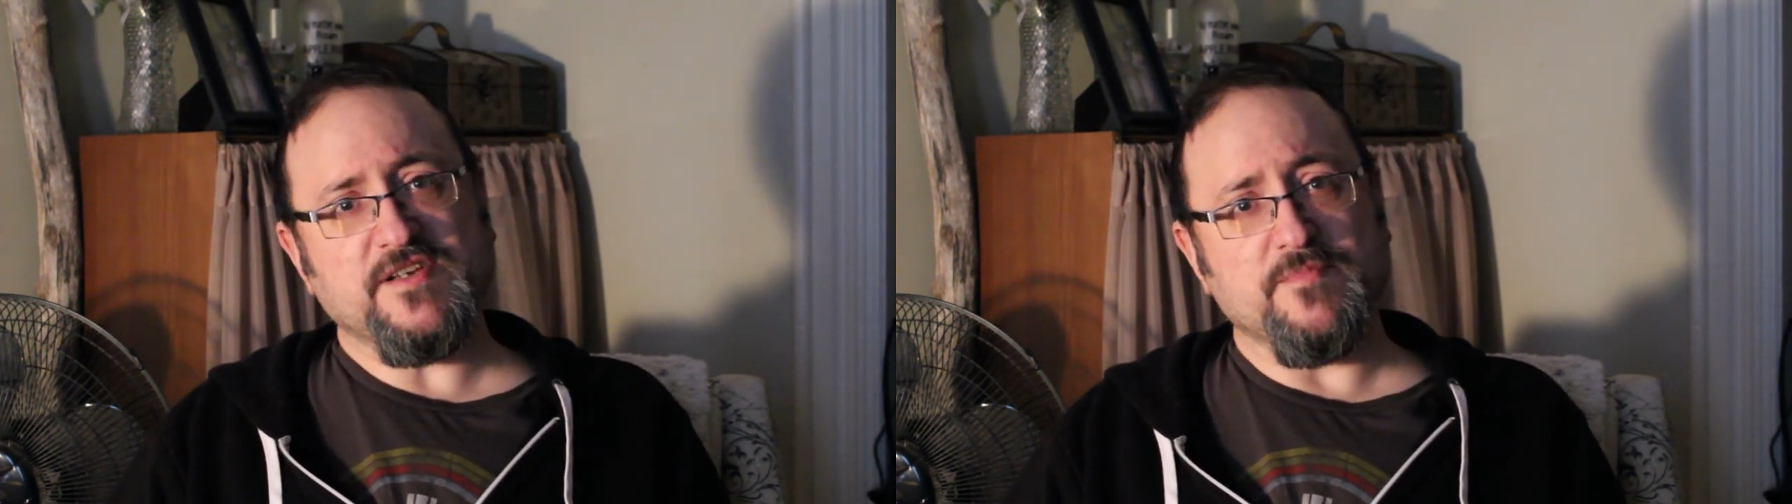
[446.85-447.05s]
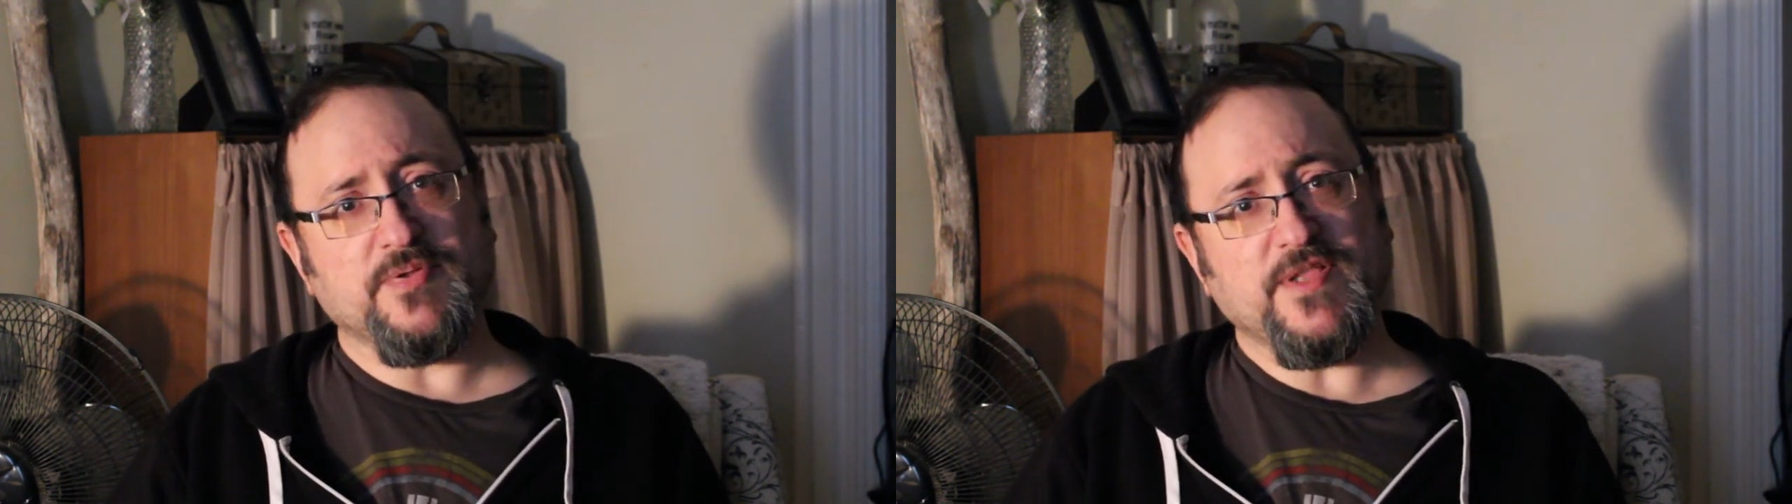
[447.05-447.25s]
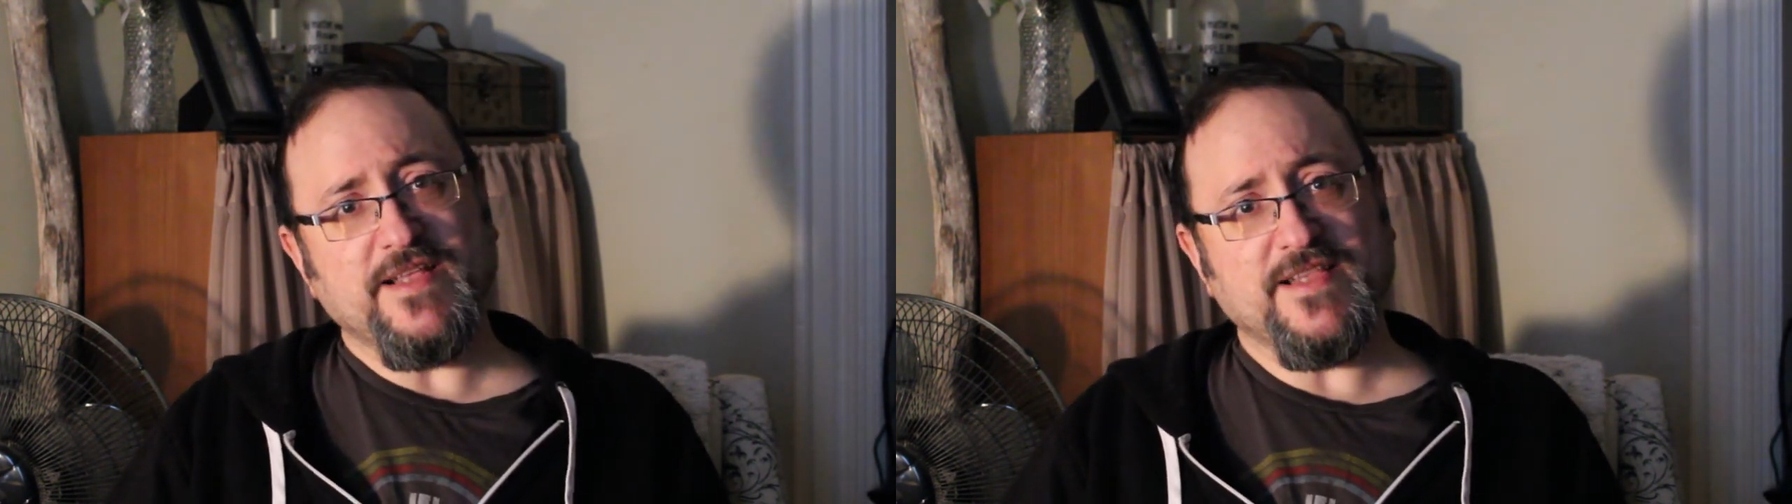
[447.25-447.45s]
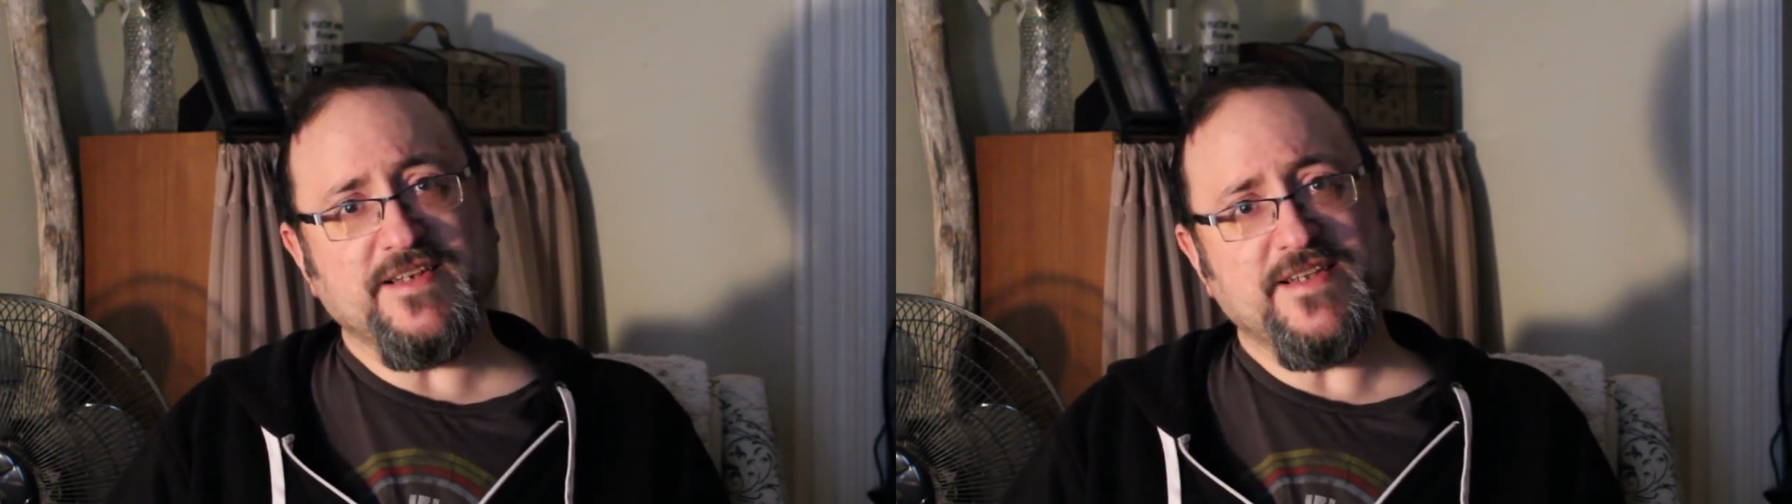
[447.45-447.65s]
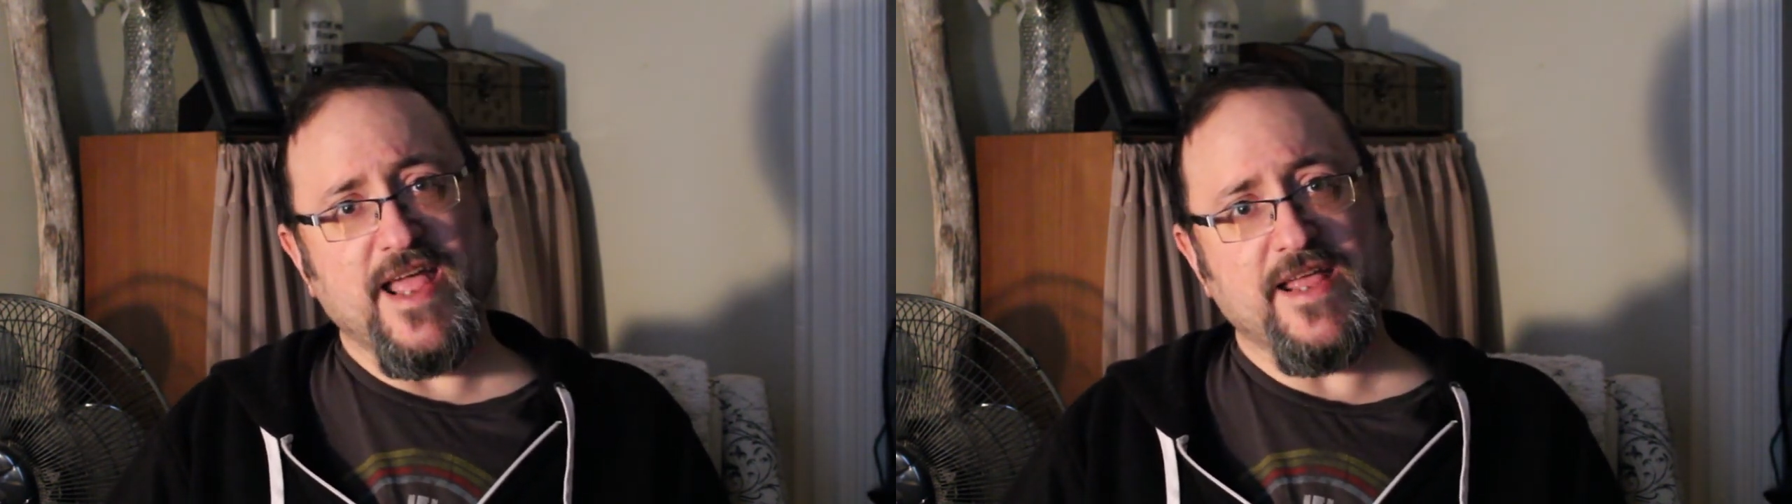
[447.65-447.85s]
completely
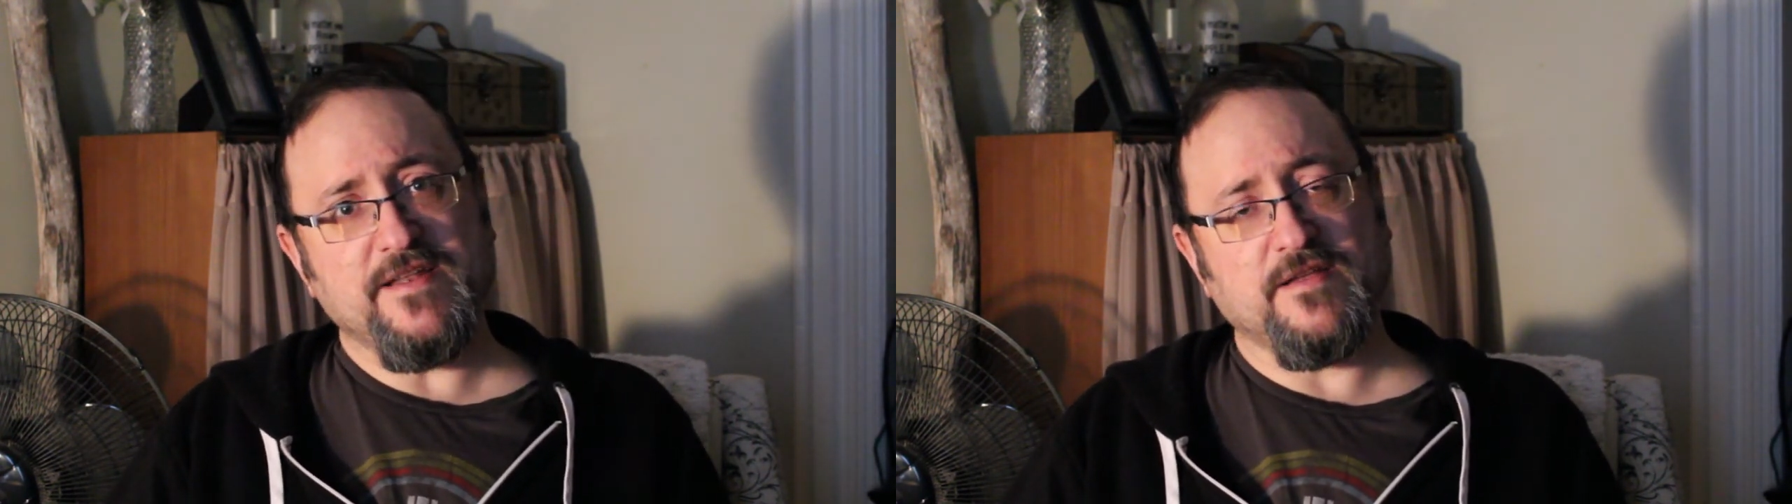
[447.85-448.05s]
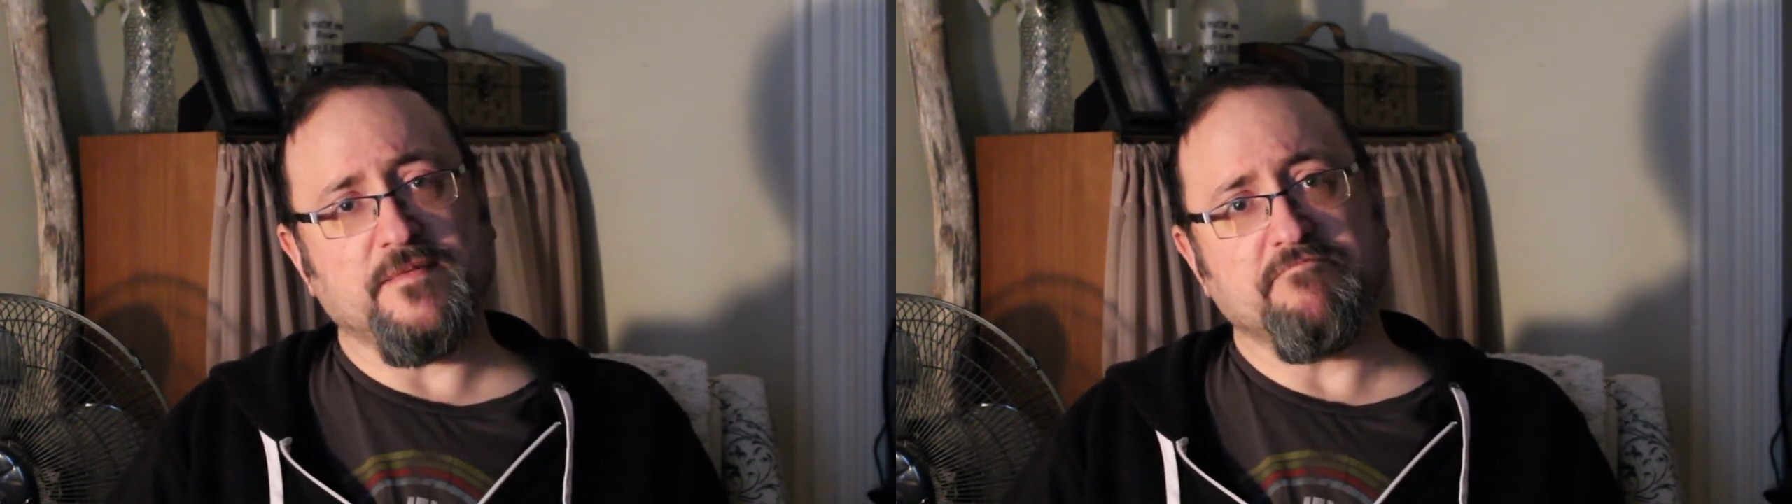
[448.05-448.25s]
dead?